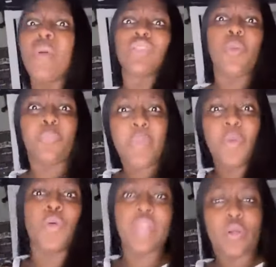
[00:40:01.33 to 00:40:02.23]
be that woman. So
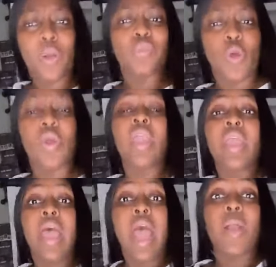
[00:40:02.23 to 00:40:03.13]
people go, they come know.
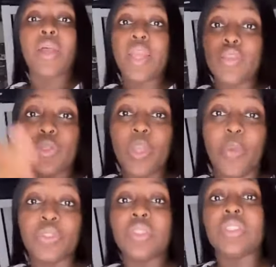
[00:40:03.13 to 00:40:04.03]
I'm going to use
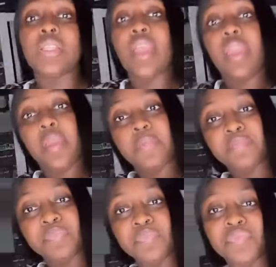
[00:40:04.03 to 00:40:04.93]
the opportunity to say
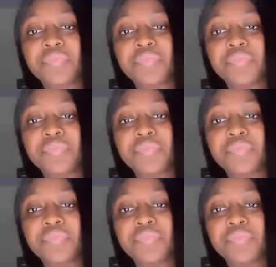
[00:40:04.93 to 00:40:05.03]
they